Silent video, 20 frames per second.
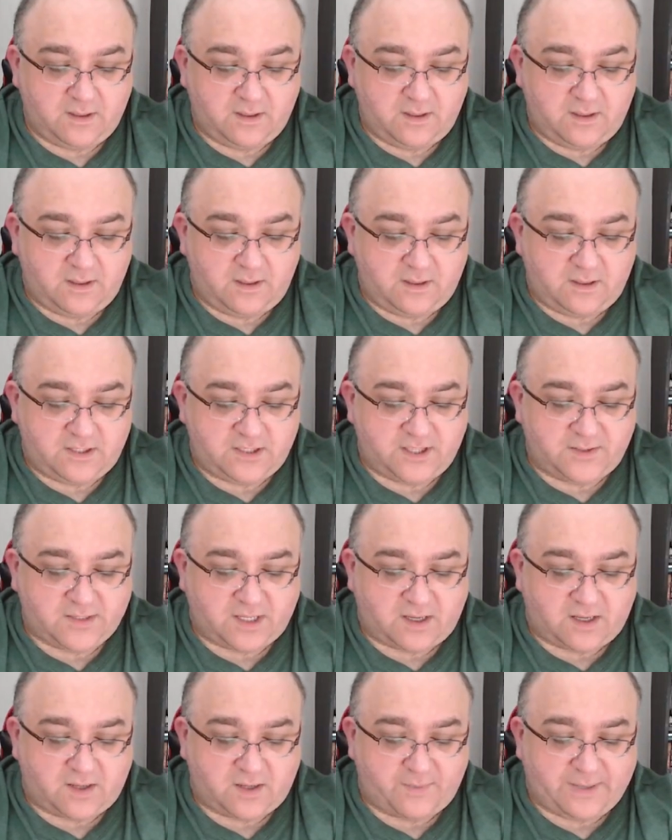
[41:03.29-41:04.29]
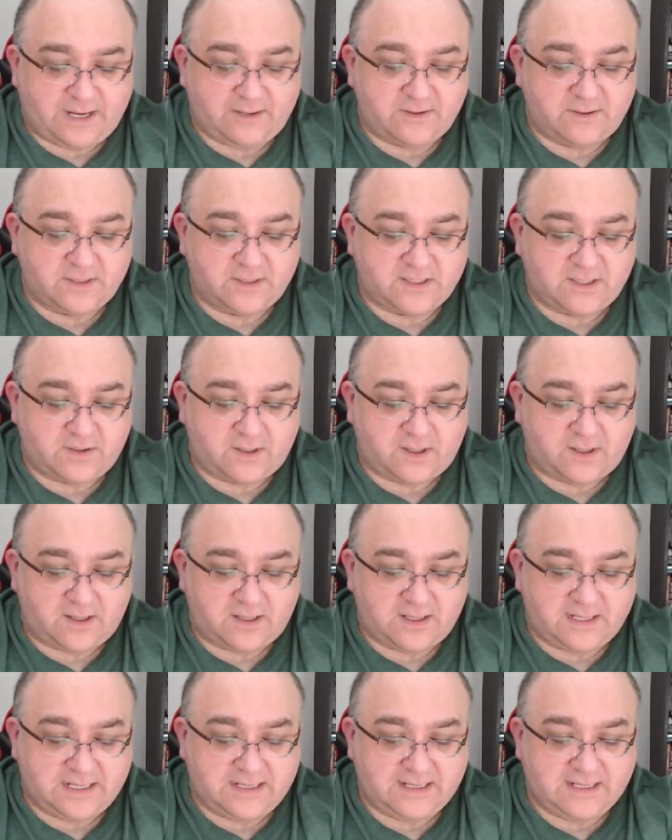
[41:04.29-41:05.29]
Show's heart pounds so hard
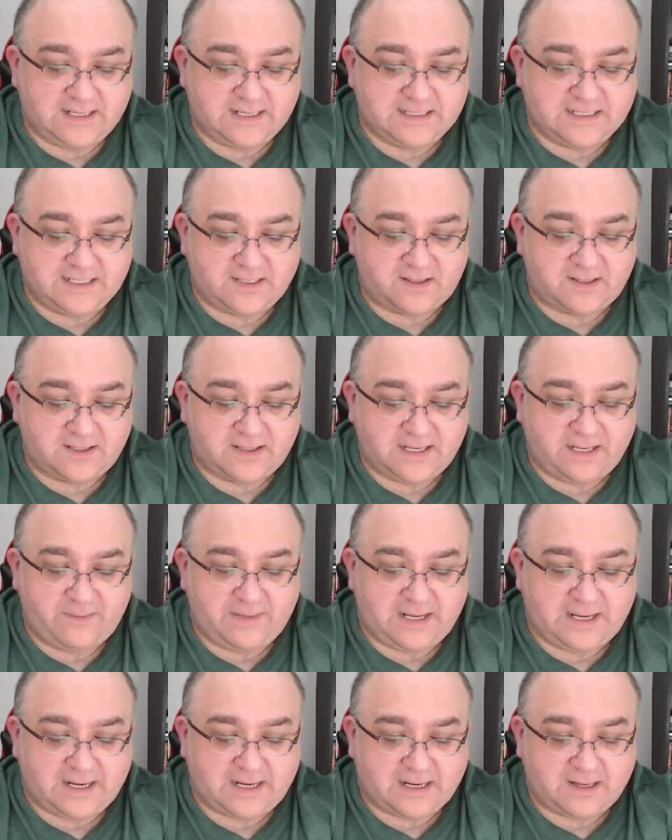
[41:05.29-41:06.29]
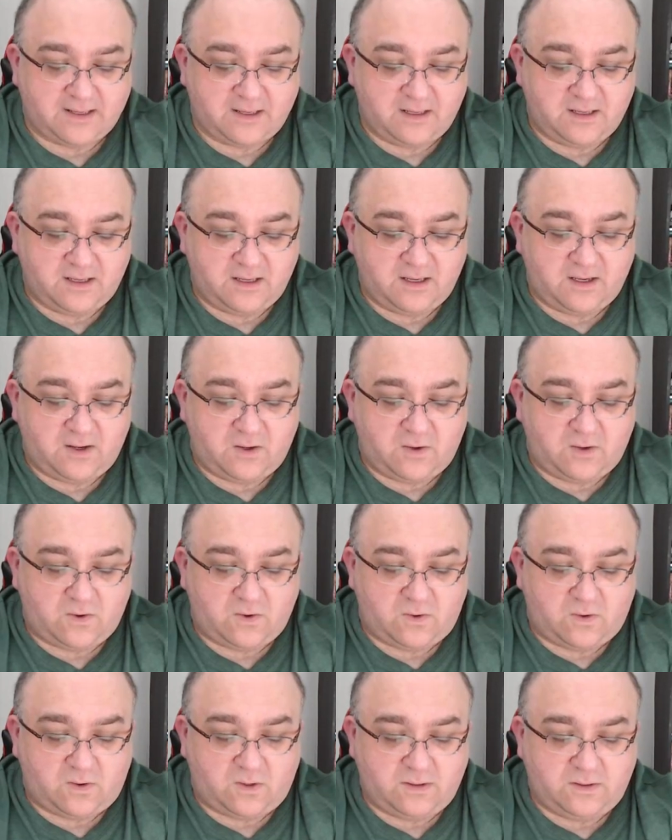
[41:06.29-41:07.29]
he thinks he can't hear Mac.
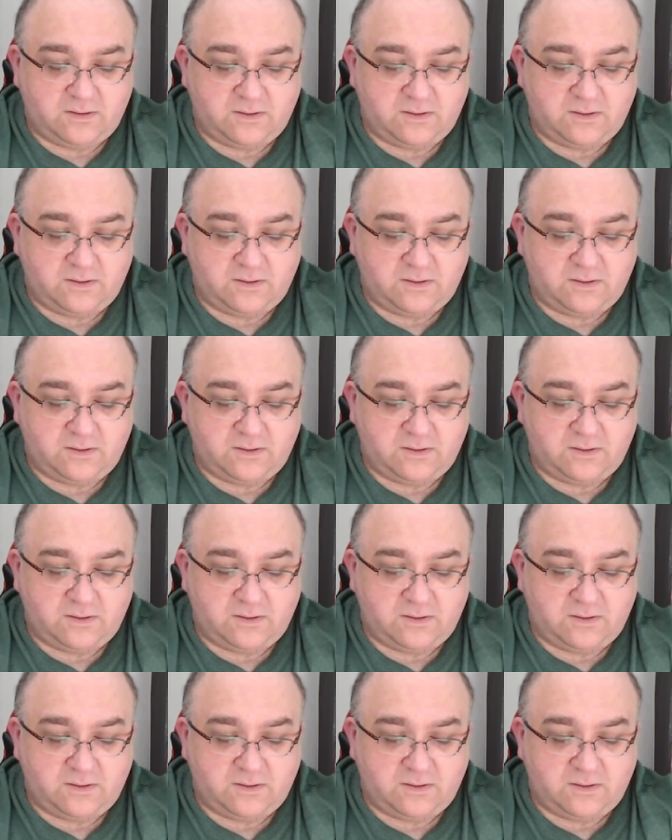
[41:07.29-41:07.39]
All.